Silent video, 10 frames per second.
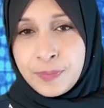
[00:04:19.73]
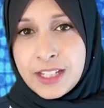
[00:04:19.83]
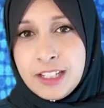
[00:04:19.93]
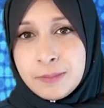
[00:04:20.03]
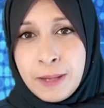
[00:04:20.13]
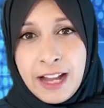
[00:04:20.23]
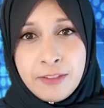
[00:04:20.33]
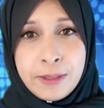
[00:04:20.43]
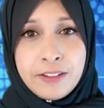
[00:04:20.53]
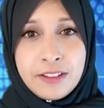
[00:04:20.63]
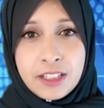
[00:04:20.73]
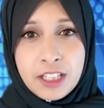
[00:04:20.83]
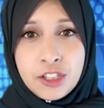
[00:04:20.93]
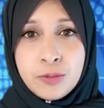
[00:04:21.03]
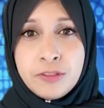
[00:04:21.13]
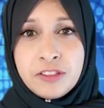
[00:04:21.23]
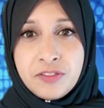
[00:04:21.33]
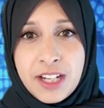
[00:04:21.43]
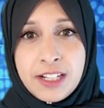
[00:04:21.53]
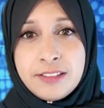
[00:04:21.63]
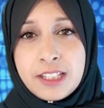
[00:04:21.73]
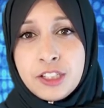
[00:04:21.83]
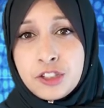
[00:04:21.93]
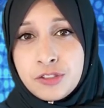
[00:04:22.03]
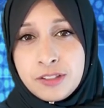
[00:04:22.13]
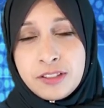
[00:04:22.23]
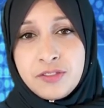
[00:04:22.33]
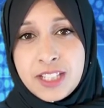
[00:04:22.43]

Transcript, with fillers: It is paramount that the issue of surveillance and intrusive